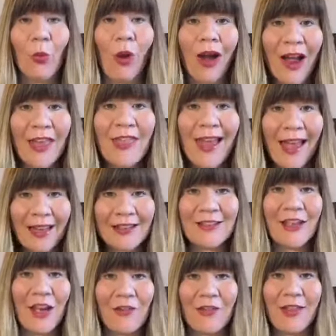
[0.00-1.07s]
why they're
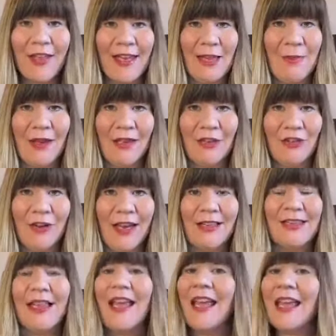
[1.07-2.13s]
handing over their email
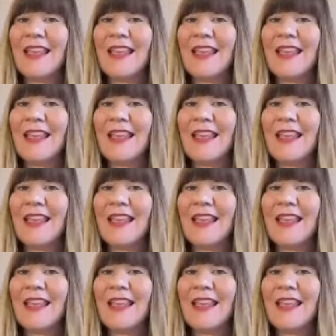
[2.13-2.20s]
address.